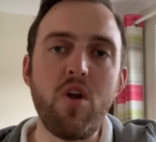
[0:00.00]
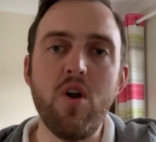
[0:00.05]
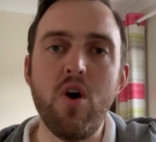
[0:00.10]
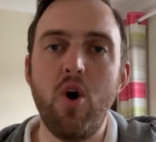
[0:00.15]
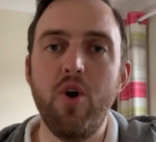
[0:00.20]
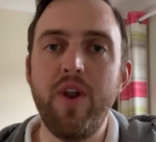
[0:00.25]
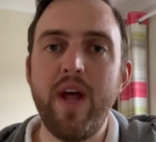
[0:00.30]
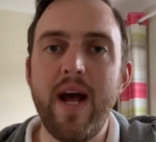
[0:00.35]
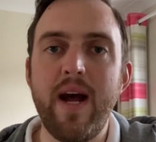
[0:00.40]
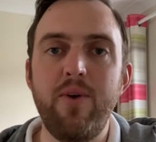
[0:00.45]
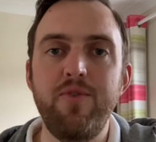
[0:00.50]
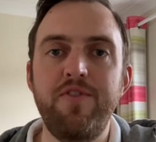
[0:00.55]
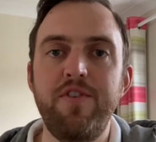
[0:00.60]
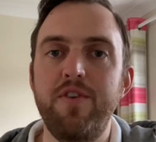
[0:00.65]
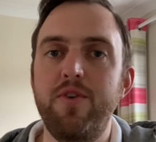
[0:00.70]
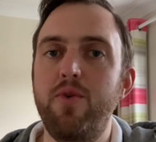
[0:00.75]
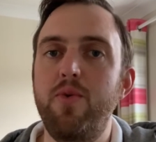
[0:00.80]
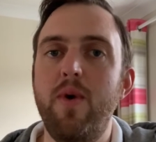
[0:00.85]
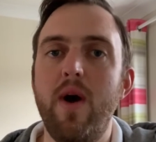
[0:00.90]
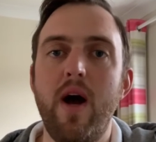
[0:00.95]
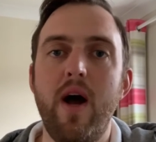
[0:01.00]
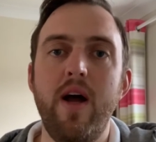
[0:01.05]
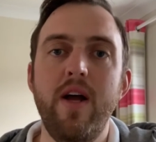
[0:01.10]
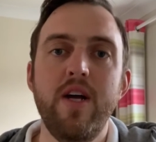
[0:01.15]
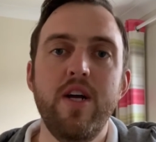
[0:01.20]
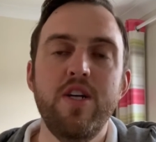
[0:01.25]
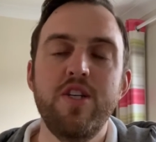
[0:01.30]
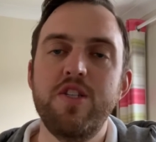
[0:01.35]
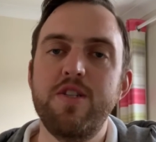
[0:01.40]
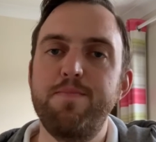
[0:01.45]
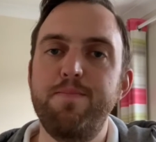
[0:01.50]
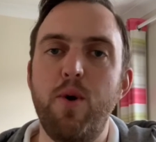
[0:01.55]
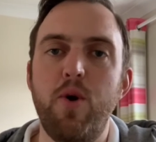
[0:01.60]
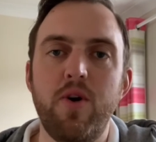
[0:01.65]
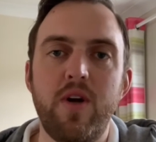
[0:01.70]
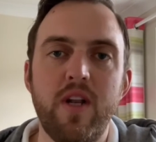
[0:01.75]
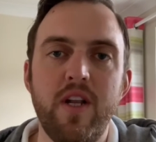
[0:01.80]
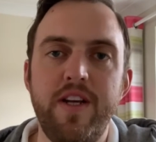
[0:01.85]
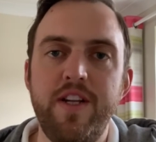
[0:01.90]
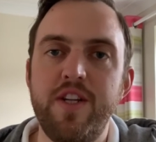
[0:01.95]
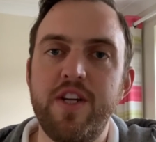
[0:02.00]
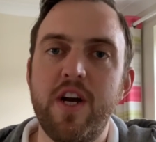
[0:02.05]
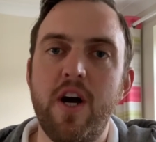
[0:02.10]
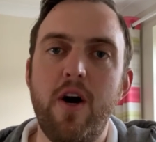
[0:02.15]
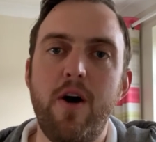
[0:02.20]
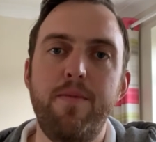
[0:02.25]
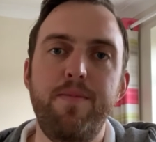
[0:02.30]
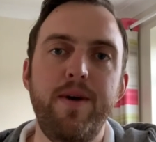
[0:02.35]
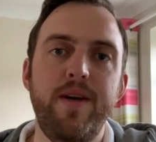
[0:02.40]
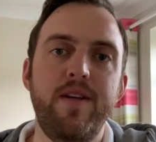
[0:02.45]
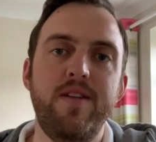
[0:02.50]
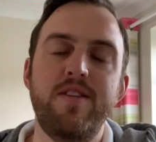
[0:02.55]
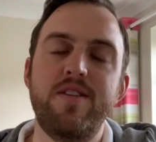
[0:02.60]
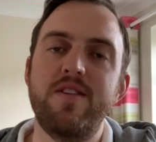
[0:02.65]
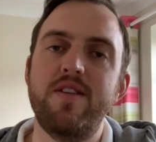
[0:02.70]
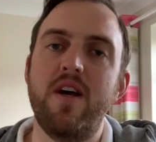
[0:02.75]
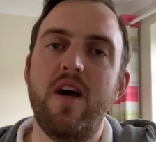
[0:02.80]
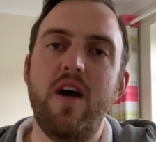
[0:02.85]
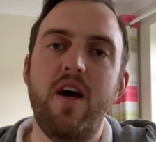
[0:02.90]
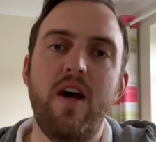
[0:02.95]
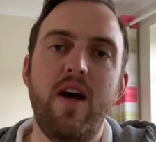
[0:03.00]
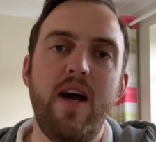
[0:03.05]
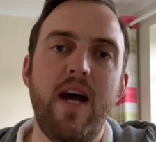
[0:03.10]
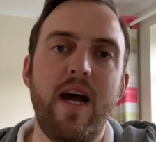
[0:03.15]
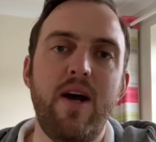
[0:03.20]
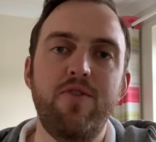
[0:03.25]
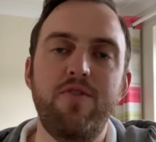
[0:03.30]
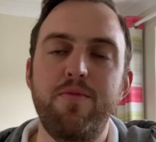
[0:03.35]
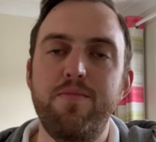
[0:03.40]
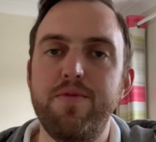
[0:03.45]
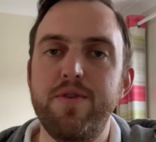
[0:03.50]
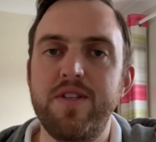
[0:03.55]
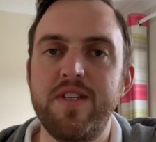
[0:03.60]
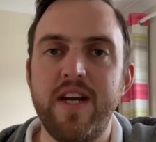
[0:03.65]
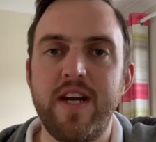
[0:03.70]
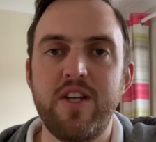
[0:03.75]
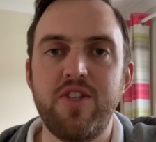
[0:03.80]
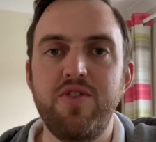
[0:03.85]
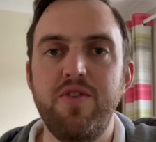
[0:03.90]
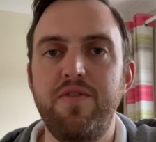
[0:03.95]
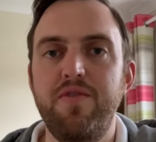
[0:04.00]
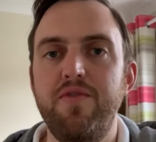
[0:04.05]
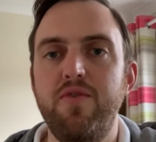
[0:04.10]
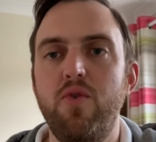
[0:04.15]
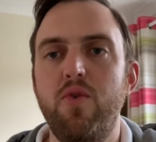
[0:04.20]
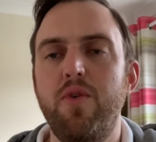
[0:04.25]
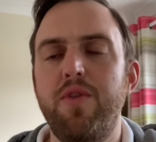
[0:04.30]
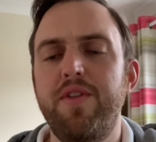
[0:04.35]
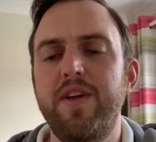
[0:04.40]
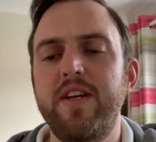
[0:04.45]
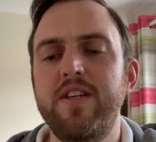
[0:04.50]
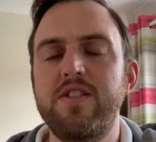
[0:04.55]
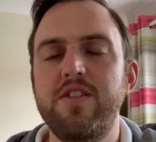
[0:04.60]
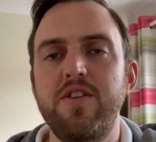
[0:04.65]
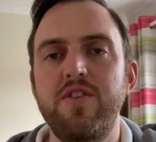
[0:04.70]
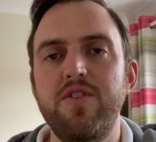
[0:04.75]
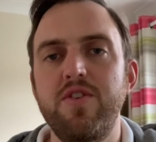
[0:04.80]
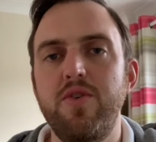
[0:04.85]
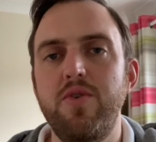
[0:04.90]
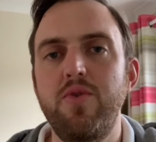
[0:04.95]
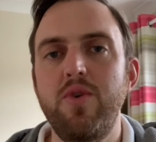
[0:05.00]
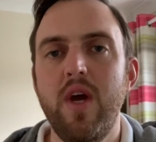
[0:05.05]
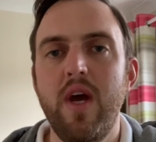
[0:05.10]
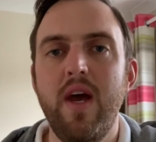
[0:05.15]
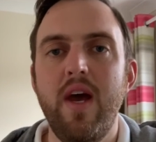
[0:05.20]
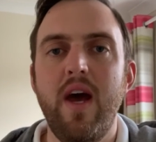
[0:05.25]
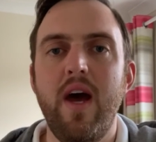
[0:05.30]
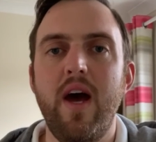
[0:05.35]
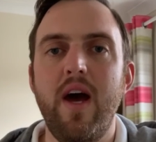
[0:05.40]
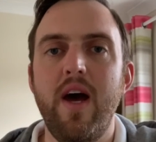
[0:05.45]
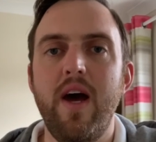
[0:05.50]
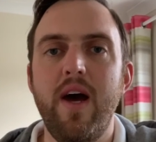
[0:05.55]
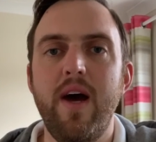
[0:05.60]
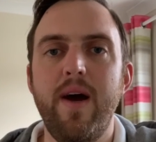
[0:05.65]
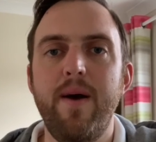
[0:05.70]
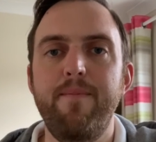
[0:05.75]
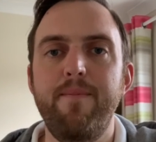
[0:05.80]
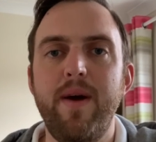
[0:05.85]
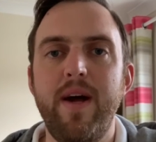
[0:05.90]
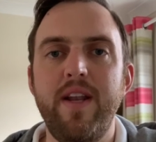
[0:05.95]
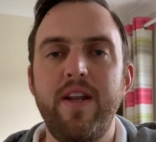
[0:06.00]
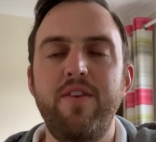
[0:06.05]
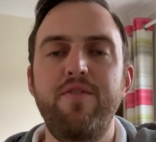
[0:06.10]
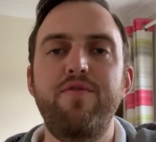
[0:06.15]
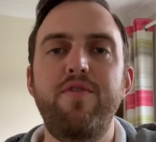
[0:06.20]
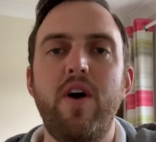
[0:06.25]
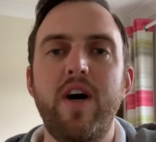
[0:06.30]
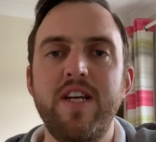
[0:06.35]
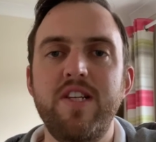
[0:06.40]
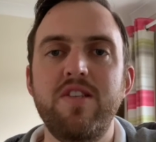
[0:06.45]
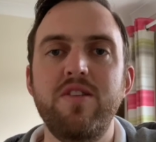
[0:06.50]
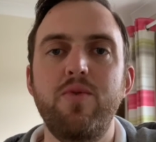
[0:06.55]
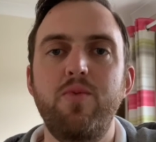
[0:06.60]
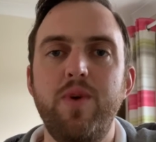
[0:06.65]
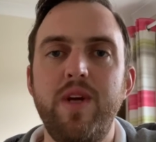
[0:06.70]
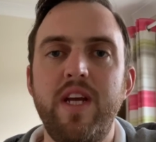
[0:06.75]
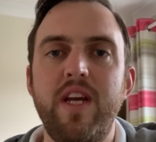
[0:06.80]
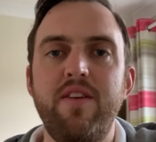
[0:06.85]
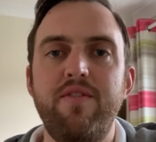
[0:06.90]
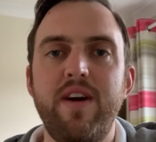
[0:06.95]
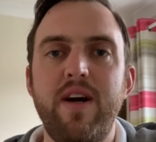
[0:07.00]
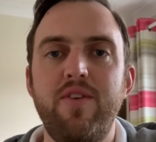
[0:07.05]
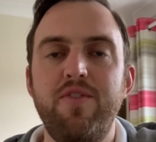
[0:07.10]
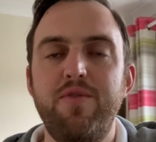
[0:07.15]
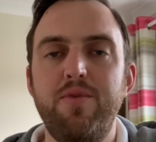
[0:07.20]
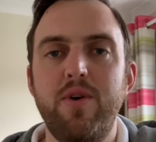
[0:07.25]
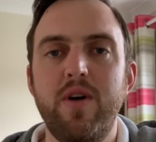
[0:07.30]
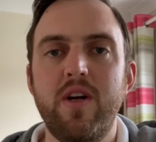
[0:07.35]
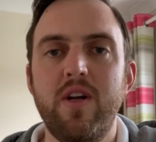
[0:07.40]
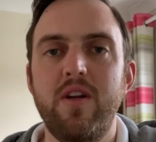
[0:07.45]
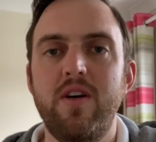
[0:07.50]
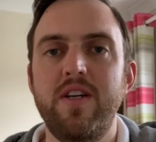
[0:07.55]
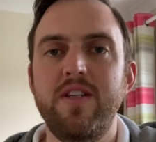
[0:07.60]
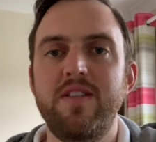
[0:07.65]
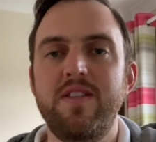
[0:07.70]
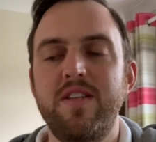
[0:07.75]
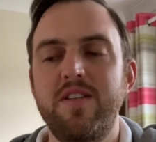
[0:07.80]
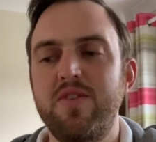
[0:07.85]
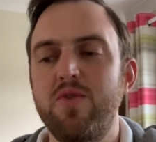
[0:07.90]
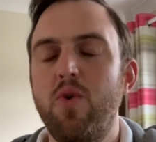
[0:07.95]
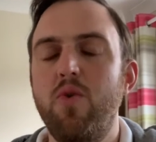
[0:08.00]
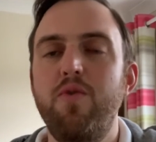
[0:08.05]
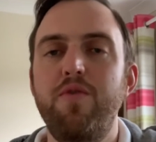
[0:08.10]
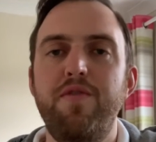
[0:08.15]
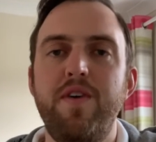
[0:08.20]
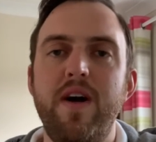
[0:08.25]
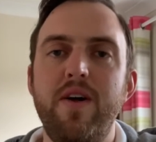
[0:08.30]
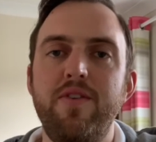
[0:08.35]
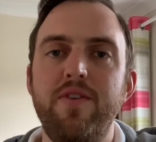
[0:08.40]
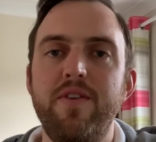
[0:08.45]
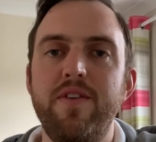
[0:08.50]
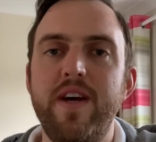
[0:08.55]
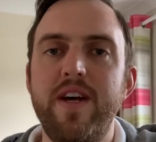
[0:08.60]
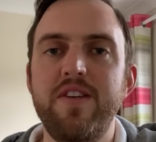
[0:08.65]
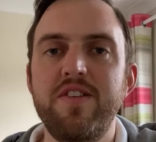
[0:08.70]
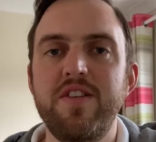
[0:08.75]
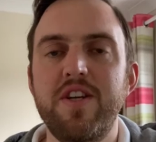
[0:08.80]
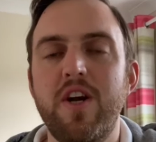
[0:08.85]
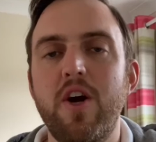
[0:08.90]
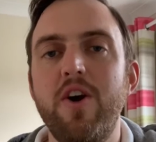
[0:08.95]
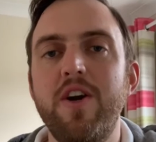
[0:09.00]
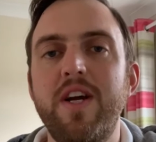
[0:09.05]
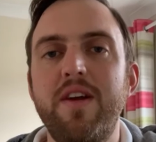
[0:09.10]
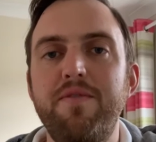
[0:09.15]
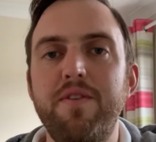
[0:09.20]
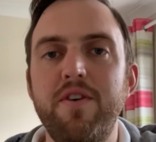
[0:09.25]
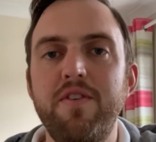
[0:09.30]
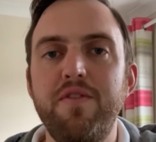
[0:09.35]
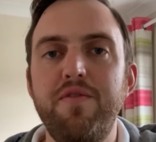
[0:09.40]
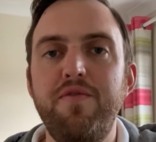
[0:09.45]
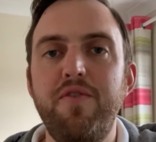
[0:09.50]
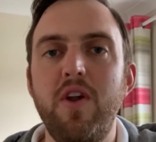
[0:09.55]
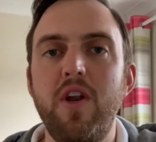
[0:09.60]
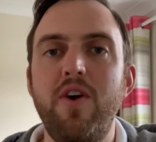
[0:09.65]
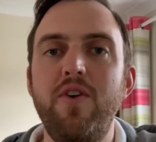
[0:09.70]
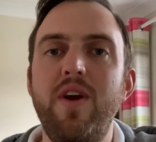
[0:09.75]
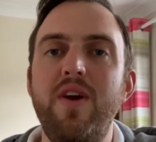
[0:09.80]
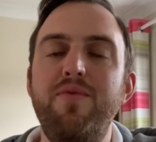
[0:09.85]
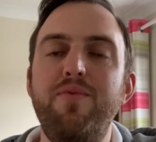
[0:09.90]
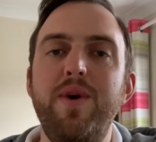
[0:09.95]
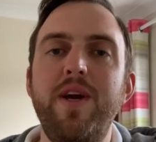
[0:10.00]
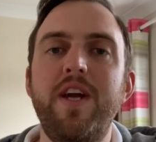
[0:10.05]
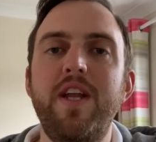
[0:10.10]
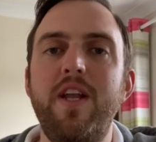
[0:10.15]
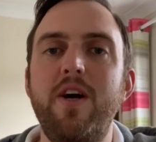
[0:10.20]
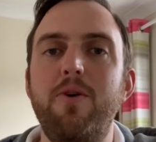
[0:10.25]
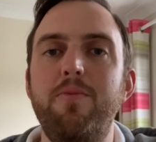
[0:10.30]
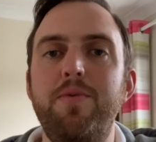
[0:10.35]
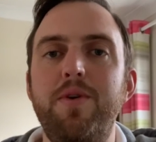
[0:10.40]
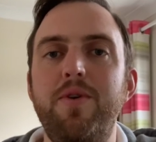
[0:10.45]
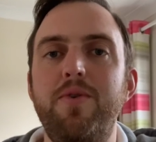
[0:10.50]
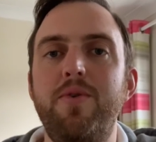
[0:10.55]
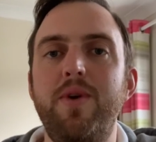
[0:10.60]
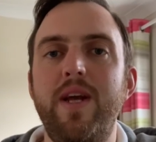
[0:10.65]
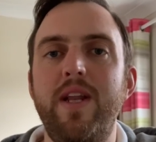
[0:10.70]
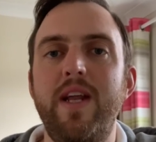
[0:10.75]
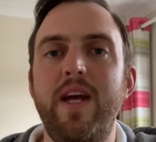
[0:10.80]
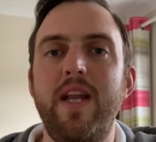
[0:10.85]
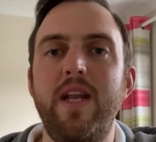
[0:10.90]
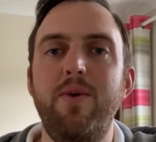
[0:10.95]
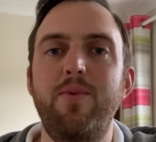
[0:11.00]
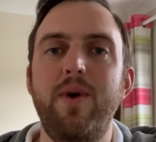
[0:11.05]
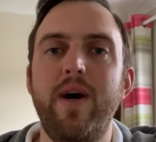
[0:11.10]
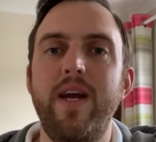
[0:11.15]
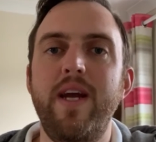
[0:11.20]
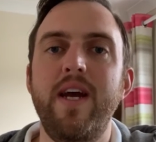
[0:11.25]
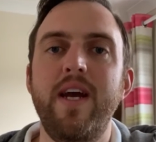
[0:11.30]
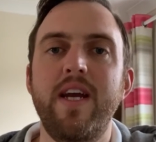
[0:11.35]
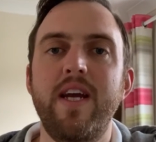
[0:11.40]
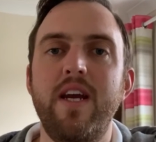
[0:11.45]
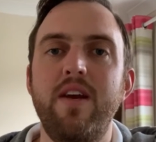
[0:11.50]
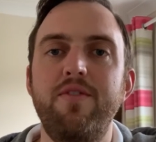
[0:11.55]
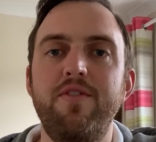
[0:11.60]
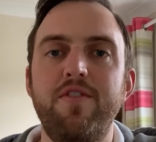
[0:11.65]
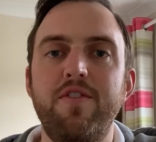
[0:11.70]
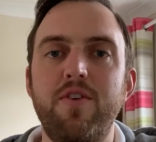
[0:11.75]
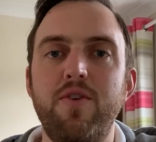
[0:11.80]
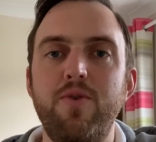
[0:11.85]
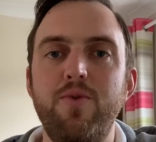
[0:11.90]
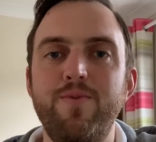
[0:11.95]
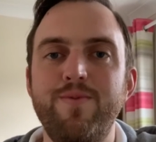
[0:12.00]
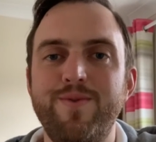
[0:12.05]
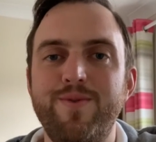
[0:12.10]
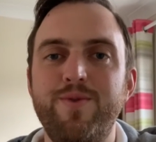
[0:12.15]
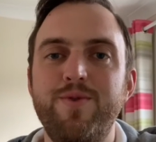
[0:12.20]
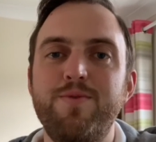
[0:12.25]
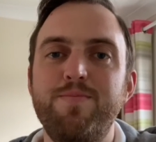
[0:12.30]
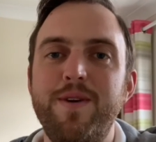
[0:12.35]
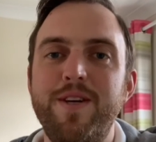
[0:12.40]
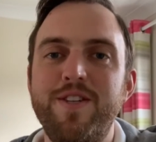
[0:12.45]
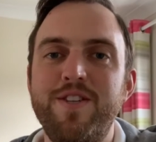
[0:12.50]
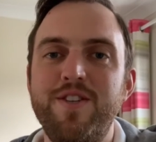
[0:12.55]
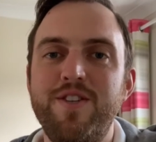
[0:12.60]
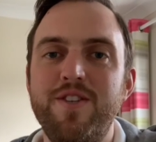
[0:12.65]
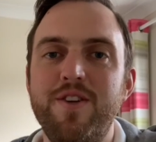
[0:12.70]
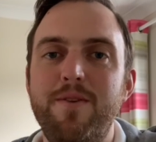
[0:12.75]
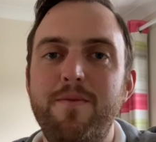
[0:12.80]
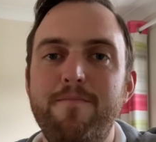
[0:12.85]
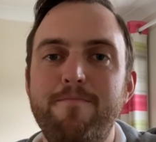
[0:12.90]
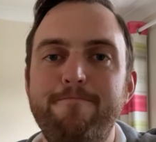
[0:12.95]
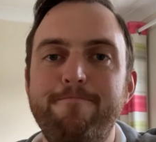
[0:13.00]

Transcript: on how to spot clean carpets, how to protect your floor, things to do, and advice that we give out to our clients. It's all found on there. So go and give those a follow. If we can help you in any way, give us a call. We'll speak to you soon.